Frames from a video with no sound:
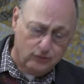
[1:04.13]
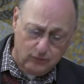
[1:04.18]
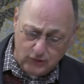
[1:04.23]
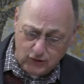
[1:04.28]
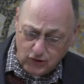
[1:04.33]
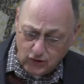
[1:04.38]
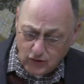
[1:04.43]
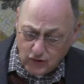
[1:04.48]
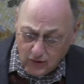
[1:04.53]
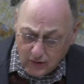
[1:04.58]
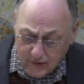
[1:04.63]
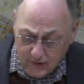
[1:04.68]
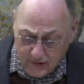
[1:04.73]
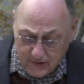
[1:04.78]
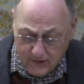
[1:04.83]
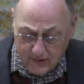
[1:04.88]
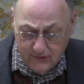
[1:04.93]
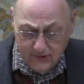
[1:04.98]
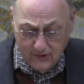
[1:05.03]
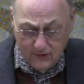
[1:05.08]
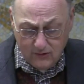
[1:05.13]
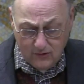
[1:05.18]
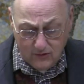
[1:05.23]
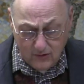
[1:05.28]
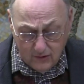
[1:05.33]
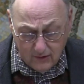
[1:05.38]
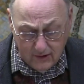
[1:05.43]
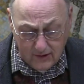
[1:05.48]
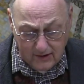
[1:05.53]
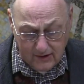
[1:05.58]
Jewish sources
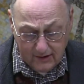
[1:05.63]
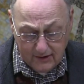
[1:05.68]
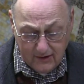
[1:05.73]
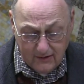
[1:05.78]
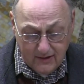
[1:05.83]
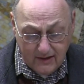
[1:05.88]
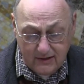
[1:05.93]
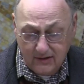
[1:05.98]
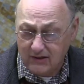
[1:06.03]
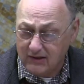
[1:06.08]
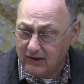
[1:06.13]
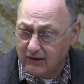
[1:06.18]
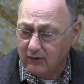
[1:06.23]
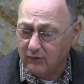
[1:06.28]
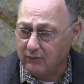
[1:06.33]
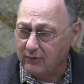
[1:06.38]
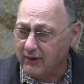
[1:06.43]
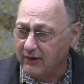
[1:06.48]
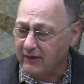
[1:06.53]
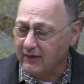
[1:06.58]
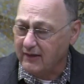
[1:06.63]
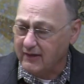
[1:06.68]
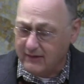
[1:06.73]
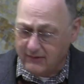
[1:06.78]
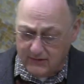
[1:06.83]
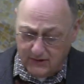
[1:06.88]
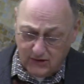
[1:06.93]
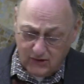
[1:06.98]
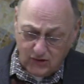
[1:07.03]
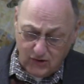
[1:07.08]
historically that deal with
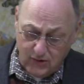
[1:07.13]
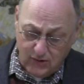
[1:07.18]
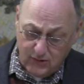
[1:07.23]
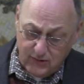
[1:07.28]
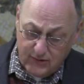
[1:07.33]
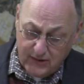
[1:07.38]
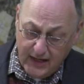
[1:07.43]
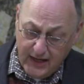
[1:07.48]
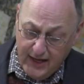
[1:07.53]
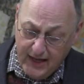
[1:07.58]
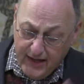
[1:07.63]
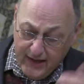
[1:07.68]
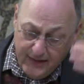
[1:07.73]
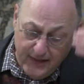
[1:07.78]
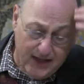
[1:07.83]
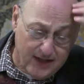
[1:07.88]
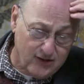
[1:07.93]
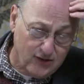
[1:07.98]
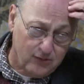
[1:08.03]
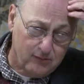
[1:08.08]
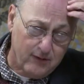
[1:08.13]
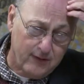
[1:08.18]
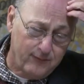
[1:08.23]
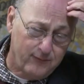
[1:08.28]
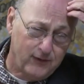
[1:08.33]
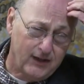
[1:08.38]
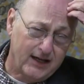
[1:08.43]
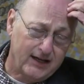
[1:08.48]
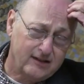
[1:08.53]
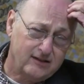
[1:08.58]
these issues, and then to
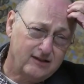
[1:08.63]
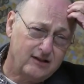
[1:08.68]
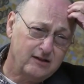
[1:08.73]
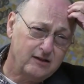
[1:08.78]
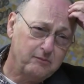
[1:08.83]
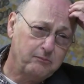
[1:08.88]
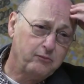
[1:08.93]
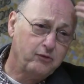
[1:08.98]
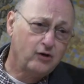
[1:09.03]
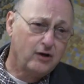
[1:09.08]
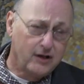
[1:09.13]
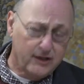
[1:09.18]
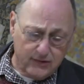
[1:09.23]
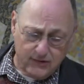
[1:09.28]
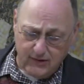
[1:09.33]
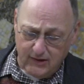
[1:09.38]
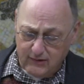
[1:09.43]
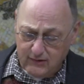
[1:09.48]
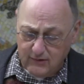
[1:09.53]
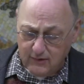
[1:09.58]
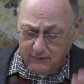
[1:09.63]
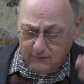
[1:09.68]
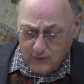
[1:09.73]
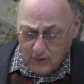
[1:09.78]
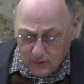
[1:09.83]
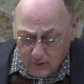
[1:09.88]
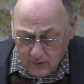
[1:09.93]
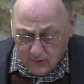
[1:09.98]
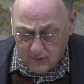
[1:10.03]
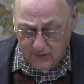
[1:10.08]
reflect on the process
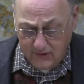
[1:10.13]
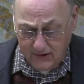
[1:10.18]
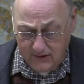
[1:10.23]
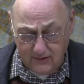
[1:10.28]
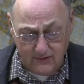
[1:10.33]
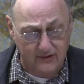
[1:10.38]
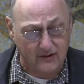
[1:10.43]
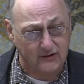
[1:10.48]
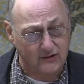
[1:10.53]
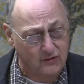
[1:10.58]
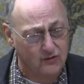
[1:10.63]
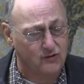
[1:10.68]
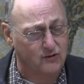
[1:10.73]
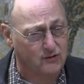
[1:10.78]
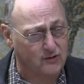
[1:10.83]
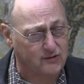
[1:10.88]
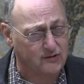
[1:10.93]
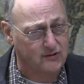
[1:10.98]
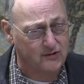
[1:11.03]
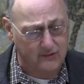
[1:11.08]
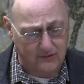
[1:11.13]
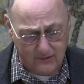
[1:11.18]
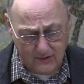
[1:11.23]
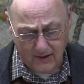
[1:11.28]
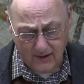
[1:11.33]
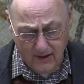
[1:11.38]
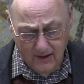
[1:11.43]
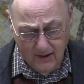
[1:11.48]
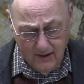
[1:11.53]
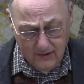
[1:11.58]
of using such sources
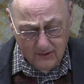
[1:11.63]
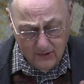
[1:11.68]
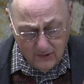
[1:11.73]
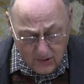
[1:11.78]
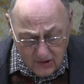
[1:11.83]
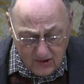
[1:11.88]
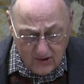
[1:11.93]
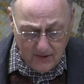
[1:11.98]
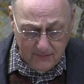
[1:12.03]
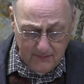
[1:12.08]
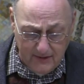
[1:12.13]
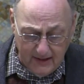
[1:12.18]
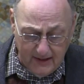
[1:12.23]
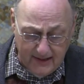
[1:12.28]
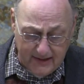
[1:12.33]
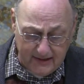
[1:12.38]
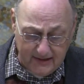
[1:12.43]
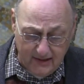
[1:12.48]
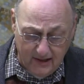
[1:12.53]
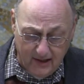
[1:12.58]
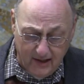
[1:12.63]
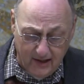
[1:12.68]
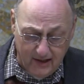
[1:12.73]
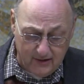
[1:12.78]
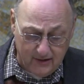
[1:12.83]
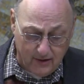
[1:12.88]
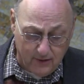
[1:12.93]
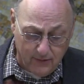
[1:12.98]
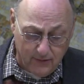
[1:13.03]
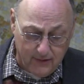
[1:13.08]
to stimulate and
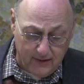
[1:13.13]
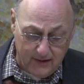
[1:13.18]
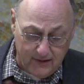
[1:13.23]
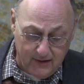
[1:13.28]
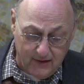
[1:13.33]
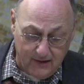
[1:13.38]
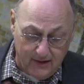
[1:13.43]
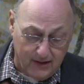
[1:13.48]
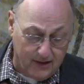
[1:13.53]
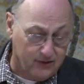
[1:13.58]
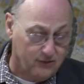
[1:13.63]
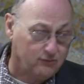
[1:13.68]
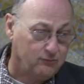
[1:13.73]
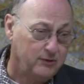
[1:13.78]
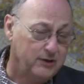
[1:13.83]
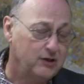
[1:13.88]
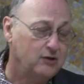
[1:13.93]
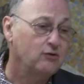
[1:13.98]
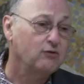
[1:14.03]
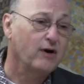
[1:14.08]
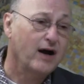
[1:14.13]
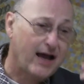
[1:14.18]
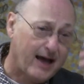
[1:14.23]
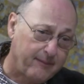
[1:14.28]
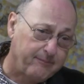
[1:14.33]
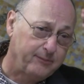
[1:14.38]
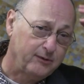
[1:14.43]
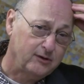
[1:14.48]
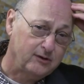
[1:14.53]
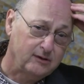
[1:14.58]
guide our thinking as we
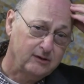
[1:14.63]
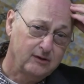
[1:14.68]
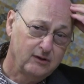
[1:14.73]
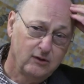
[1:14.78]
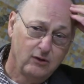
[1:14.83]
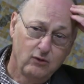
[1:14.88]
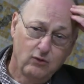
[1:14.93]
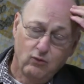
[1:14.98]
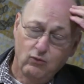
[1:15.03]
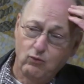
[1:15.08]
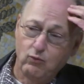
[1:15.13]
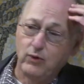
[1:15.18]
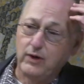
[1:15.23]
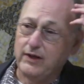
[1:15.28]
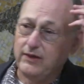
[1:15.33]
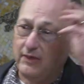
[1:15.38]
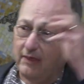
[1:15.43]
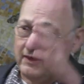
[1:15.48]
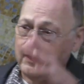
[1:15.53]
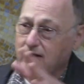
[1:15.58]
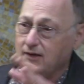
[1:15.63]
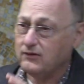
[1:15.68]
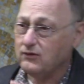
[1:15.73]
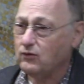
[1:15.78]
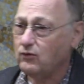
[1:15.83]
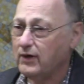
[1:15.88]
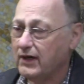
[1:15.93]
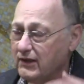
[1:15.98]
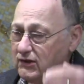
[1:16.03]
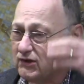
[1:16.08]
grapple with these
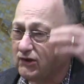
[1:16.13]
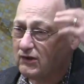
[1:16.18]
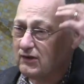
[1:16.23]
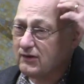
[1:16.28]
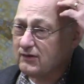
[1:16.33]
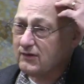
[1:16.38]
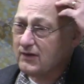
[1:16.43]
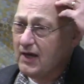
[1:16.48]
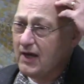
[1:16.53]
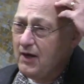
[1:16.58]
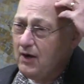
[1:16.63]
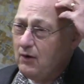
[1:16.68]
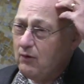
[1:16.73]
questions.